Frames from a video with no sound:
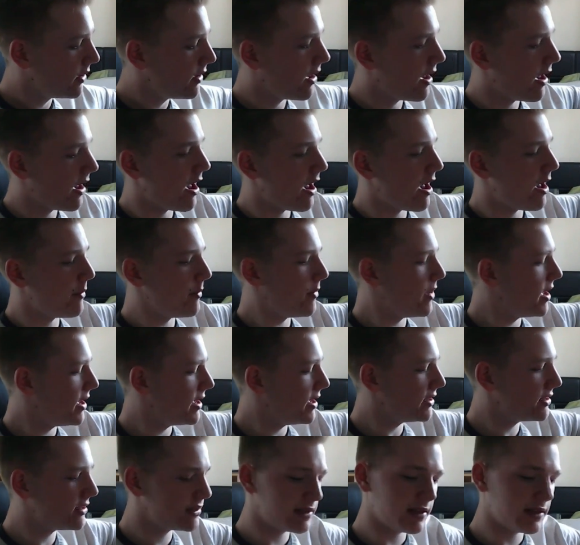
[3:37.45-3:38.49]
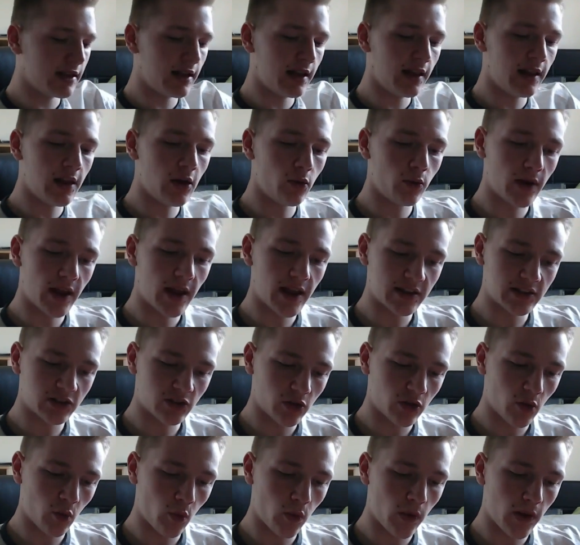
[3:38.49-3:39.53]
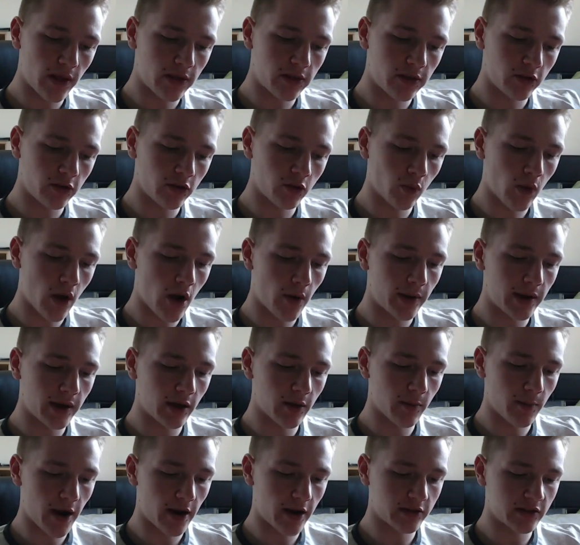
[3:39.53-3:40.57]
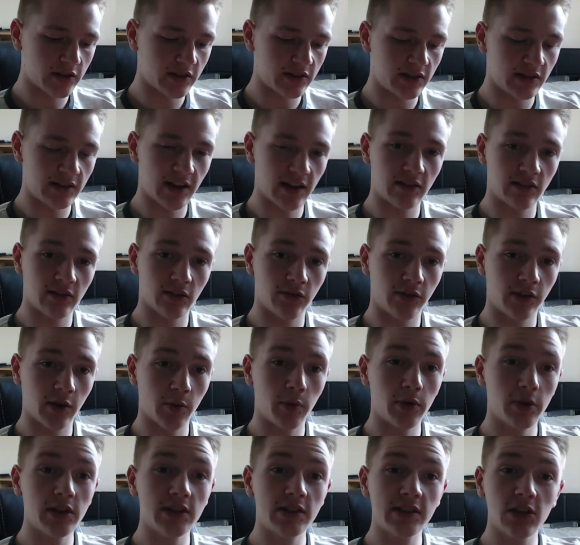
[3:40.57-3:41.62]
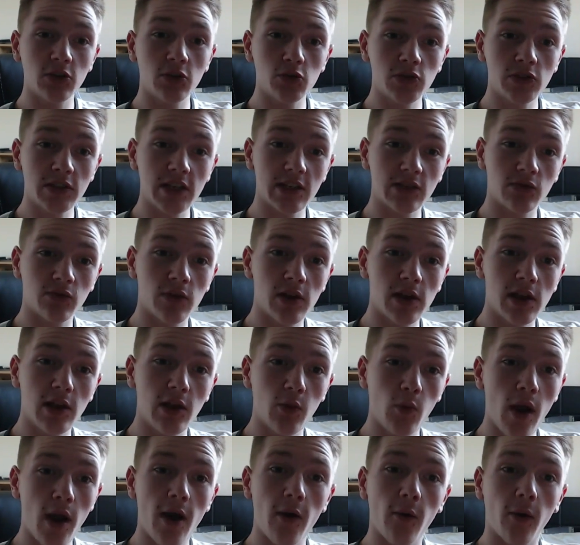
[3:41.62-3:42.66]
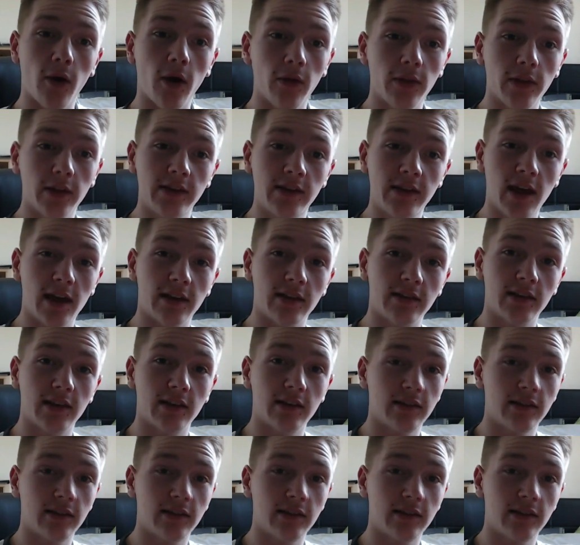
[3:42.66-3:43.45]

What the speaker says: It's a little less on the width as well in comparison to the desktop figure, but it still sits really well on the desk.